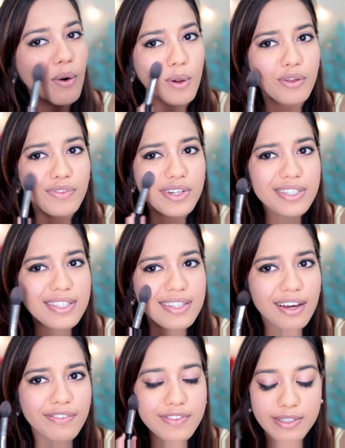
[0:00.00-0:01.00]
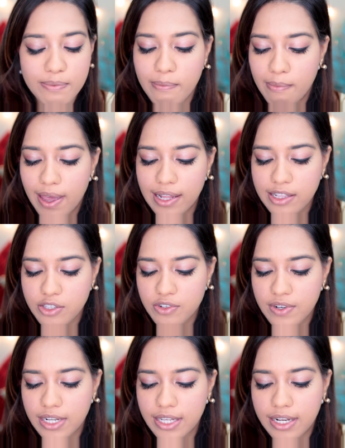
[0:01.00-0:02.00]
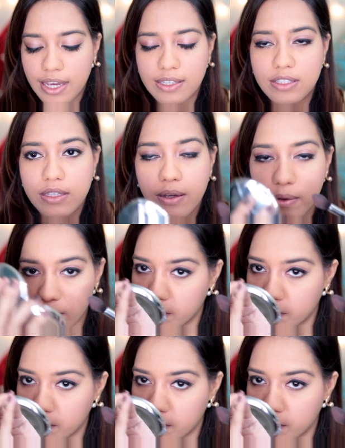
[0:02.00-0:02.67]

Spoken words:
All of their stuff smells really nice.